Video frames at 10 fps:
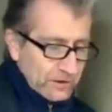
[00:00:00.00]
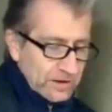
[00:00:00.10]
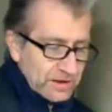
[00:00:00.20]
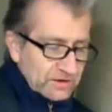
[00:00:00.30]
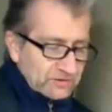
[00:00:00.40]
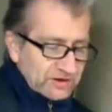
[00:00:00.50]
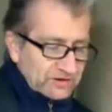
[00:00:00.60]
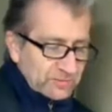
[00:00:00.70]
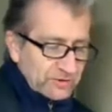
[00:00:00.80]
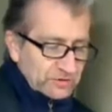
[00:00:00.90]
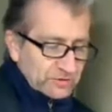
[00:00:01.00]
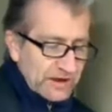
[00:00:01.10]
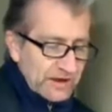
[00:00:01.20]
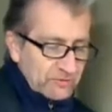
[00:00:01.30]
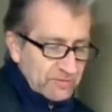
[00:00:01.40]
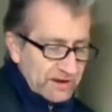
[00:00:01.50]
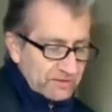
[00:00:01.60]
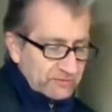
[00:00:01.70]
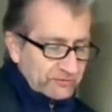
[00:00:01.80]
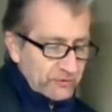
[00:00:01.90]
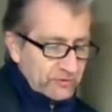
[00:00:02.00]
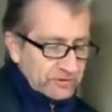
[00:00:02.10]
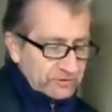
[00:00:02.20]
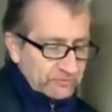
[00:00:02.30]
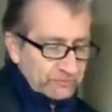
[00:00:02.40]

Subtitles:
a spiritual acrobatic performance.